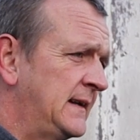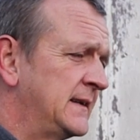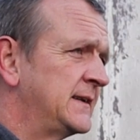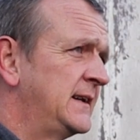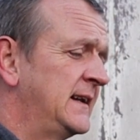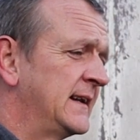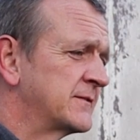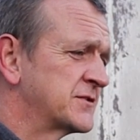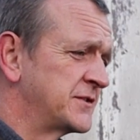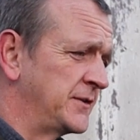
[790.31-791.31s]

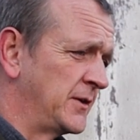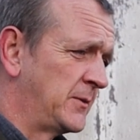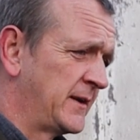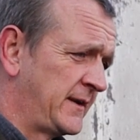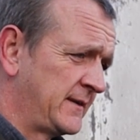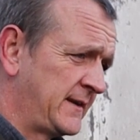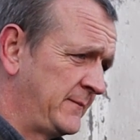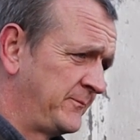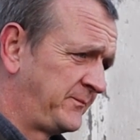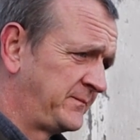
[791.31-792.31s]
and I've just done another one,
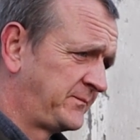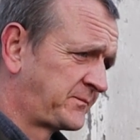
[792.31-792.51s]
and